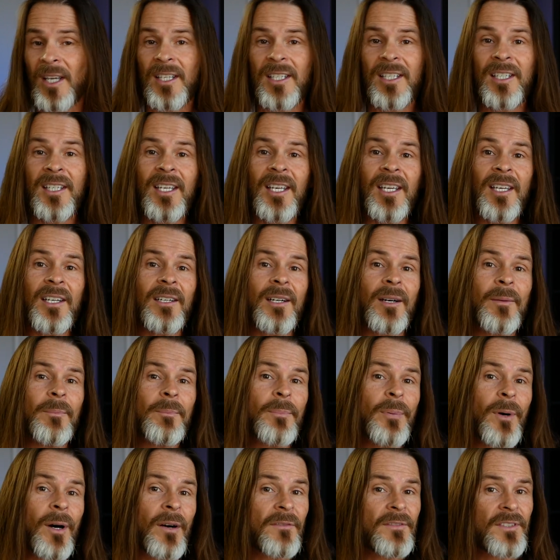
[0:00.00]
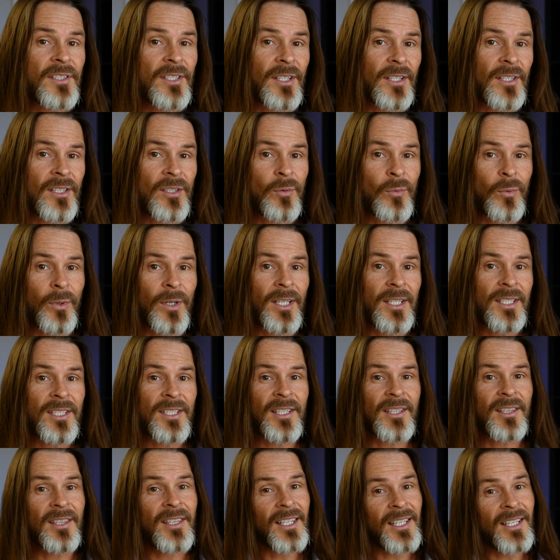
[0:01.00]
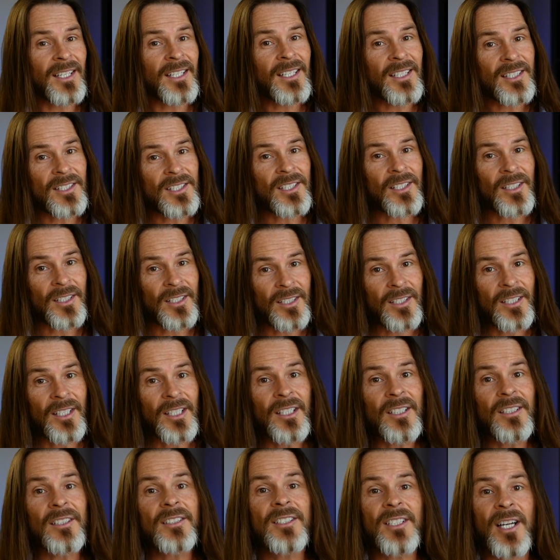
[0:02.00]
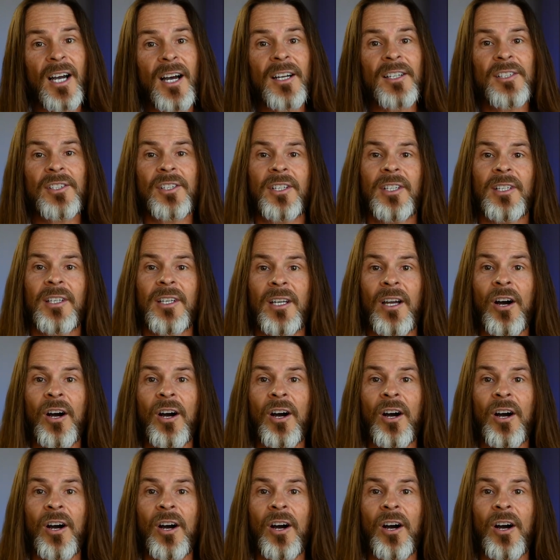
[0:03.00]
You get above 6 weeks and then it gets a little dodgy,